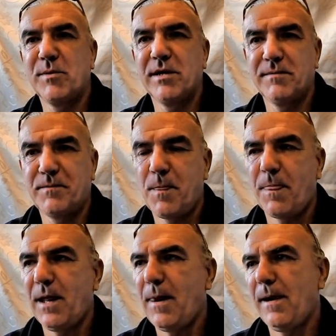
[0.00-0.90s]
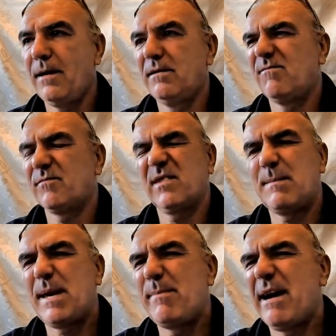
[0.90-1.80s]
that I
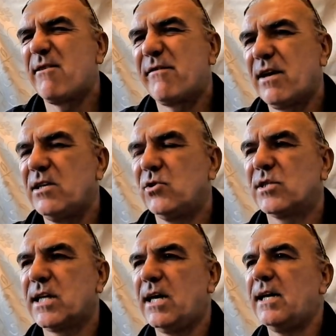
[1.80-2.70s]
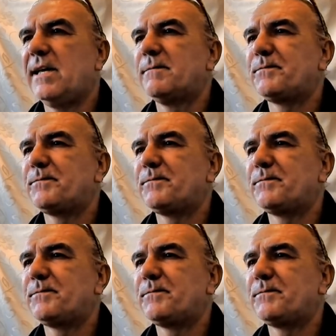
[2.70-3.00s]
may paraphrase just slightly.